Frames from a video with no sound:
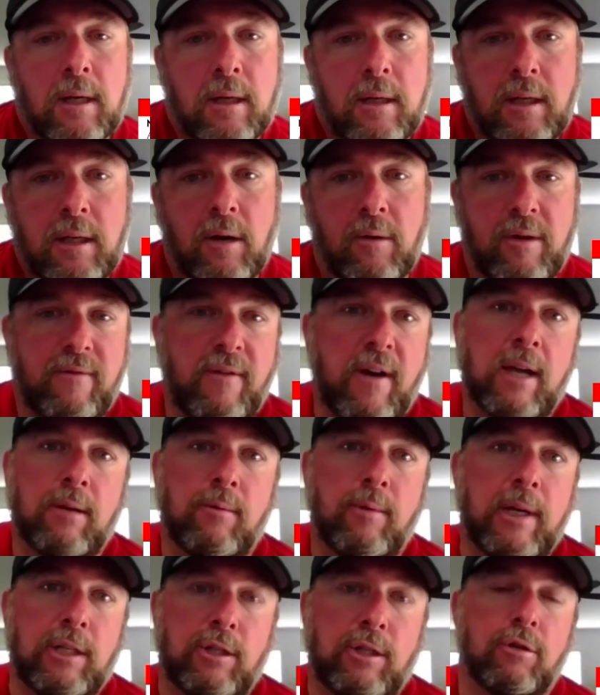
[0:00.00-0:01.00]
you know,
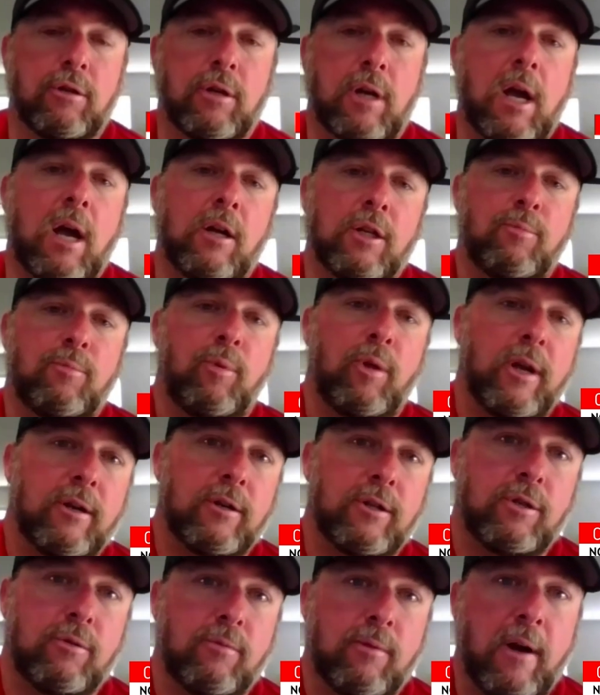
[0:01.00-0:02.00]
evaluating junior college
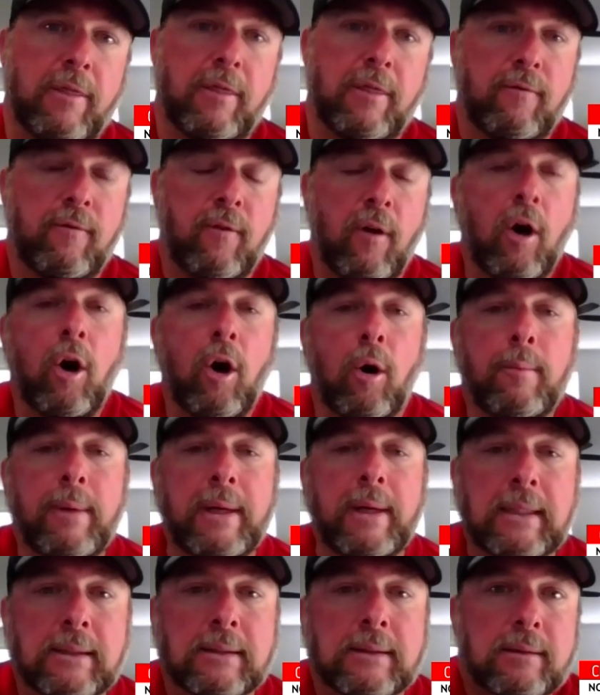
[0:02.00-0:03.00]
players throughout the fall,
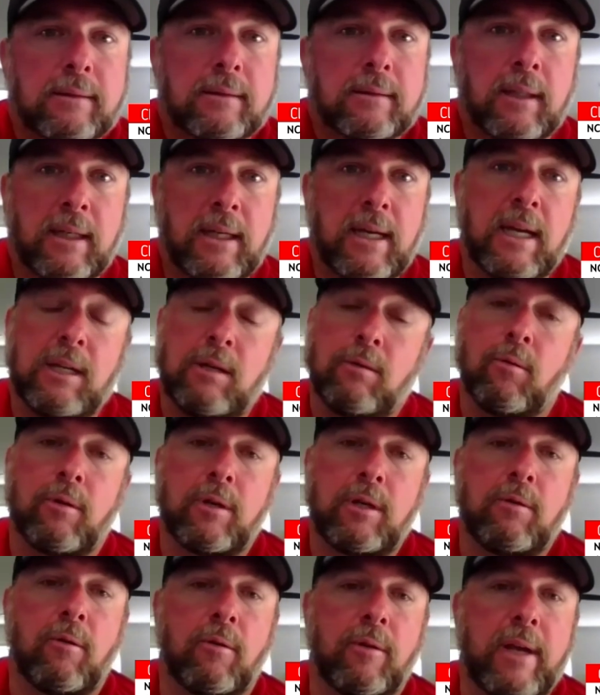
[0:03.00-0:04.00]
because again,
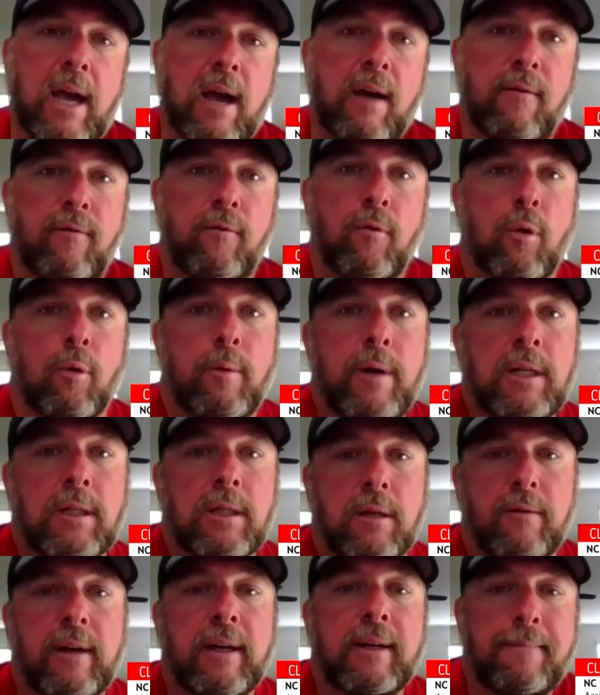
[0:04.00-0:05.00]
you only have 4
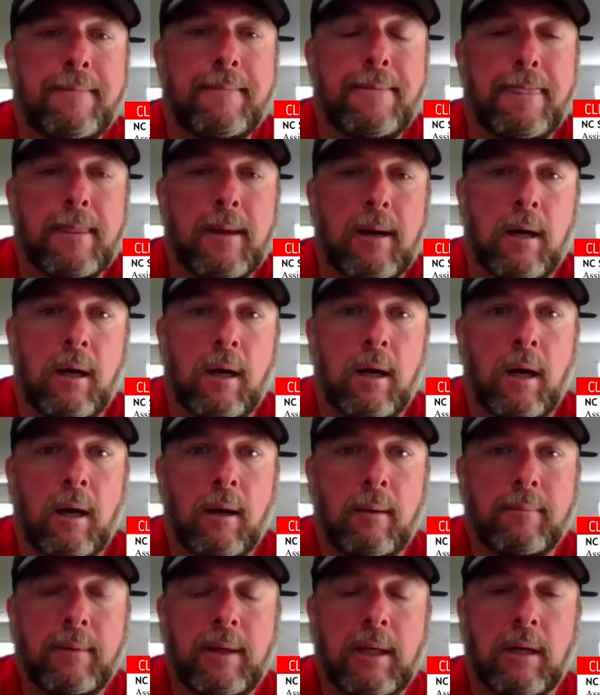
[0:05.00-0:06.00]
weeks of it.
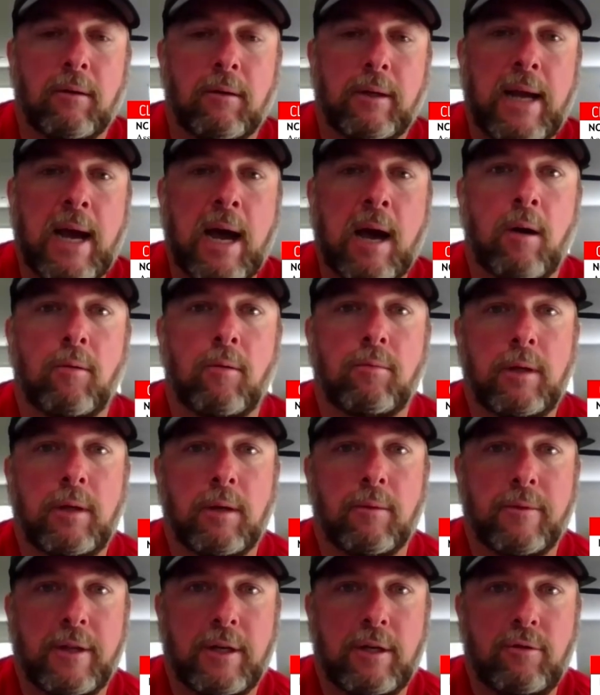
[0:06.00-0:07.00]
You know, and now, you
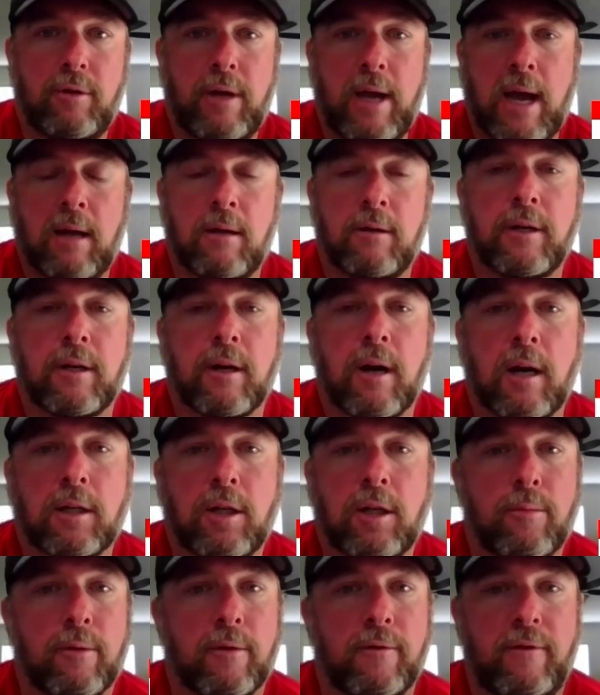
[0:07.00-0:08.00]
know, with the new calendar,
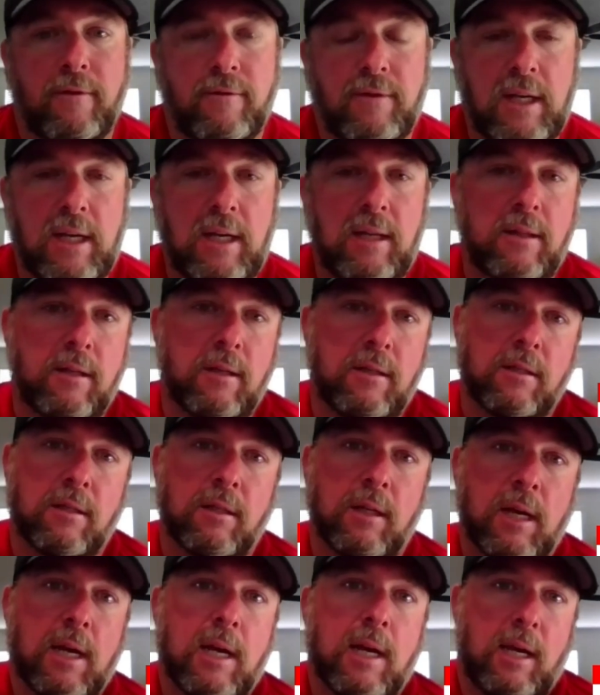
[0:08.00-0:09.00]
October 15th
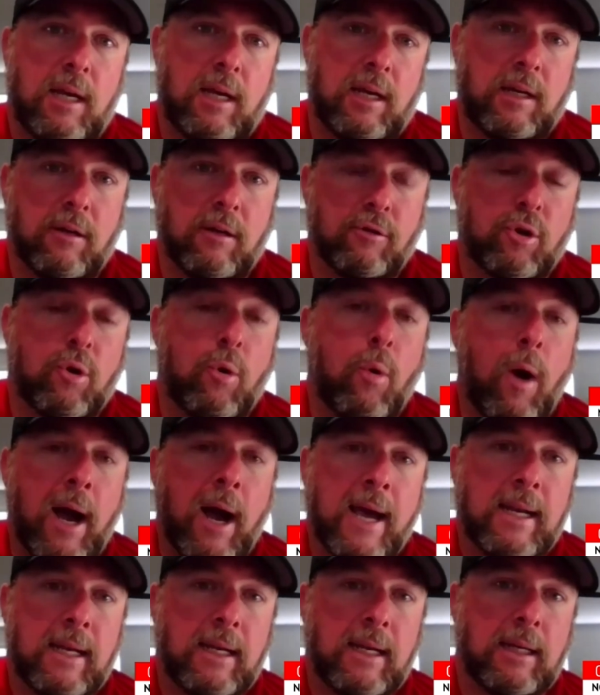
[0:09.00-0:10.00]
it goes
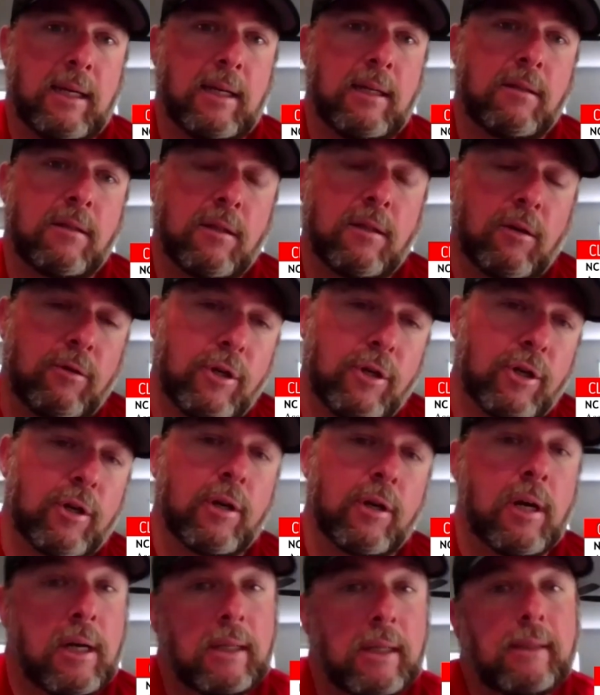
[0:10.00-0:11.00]
quiet again. So
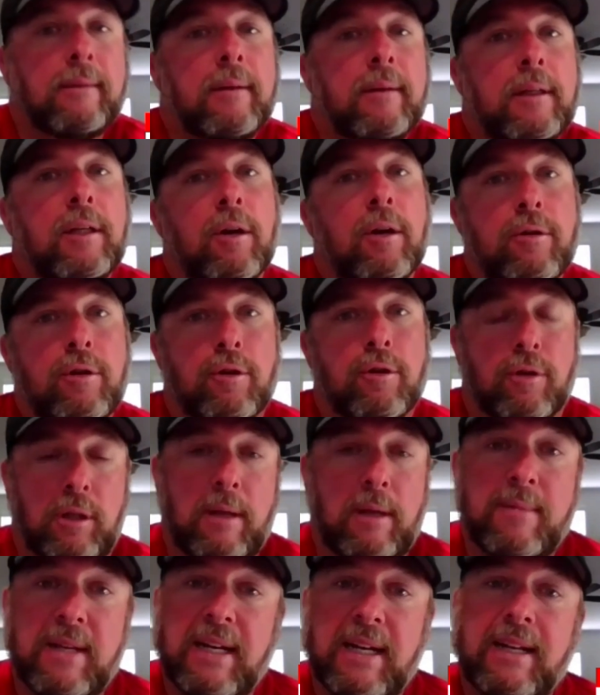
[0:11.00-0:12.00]
you're
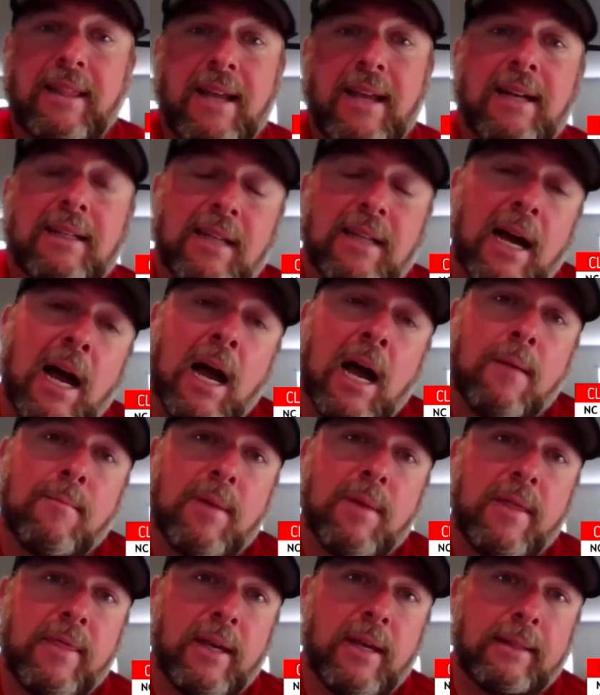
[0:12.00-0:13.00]
limited in that
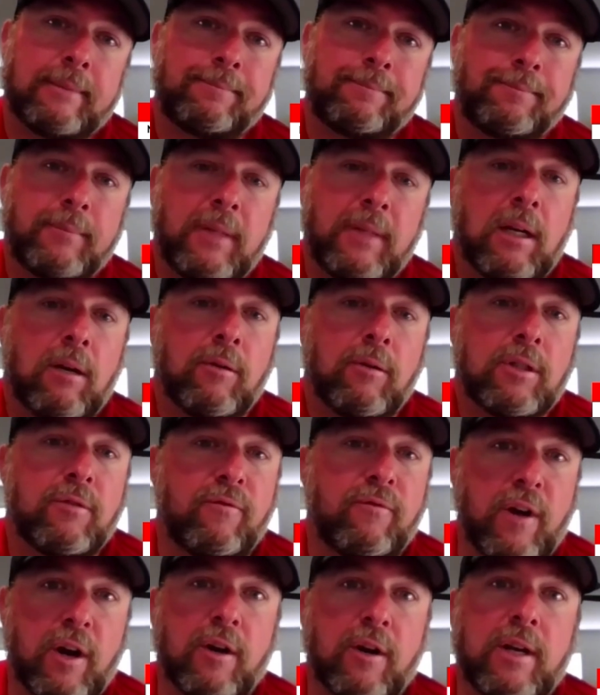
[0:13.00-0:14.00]
time. And then, you know, it's
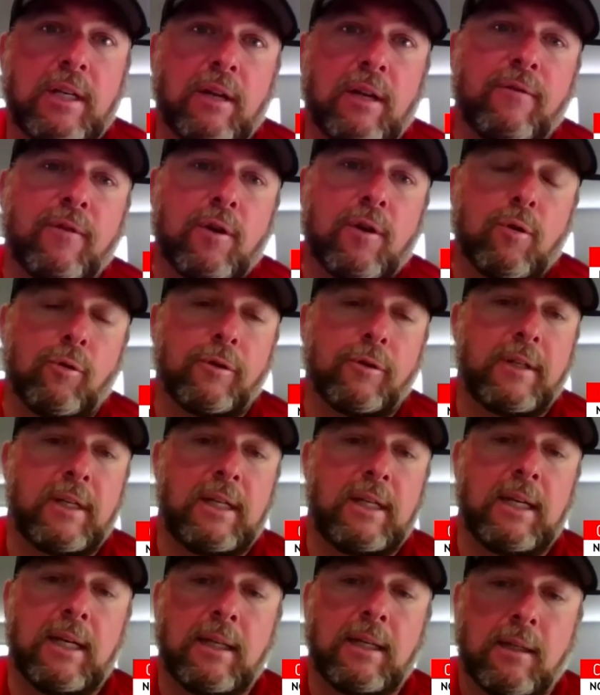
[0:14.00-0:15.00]
very difficult to
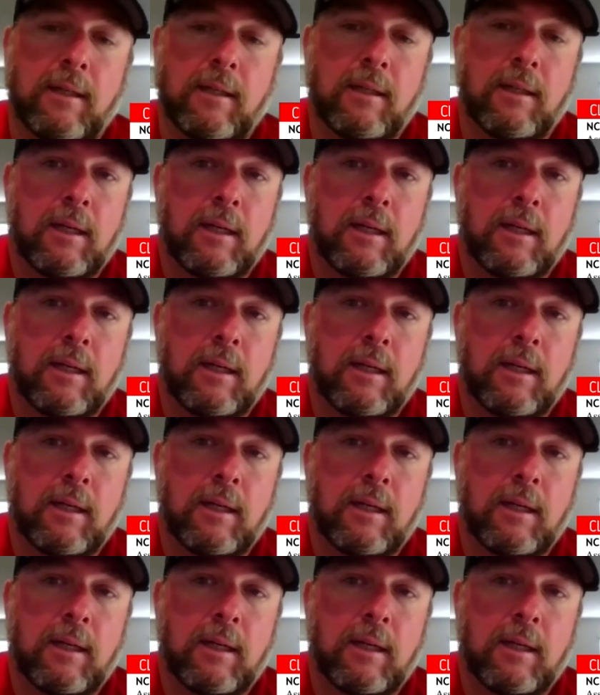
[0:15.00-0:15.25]
get